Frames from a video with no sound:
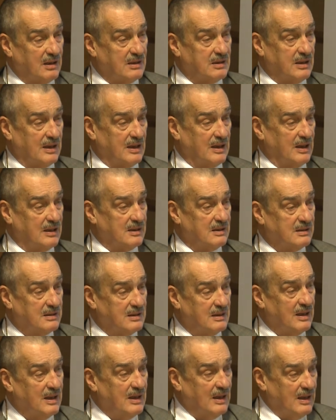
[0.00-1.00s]
us again
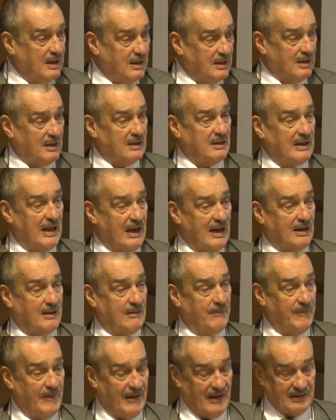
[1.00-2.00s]
in a
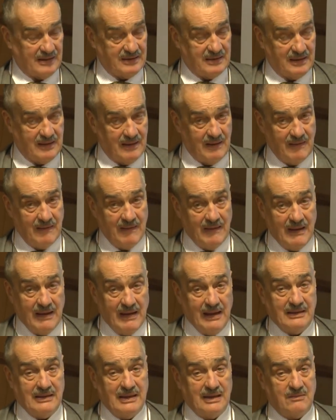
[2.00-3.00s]
dark past.
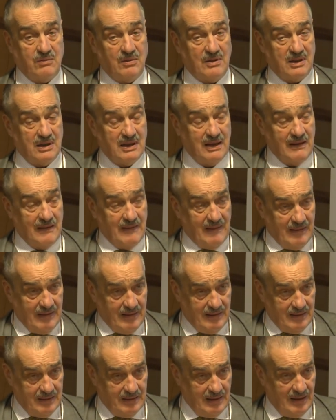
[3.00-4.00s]
That was
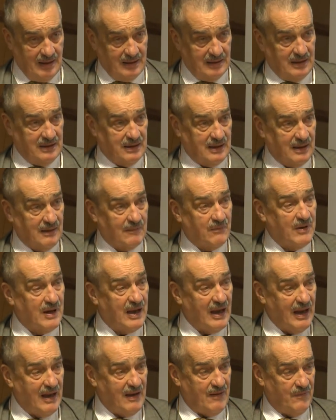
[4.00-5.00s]
the other thing. We
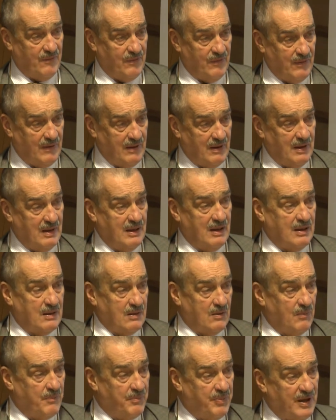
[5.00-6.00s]
have
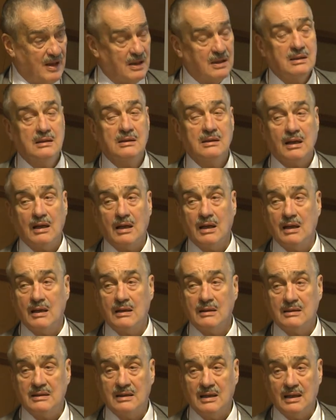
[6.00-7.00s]
to build
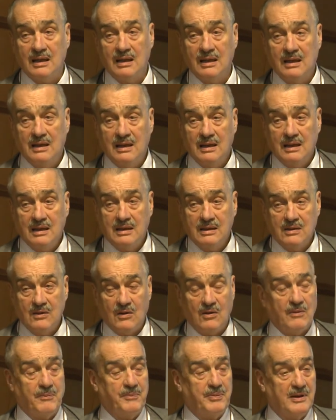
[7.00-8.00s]
the
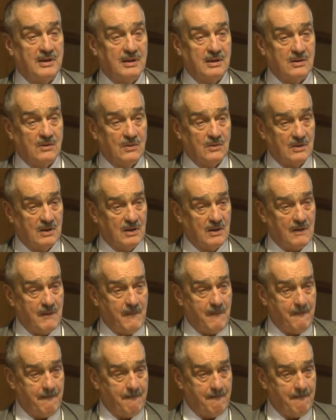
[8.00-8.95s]
European Union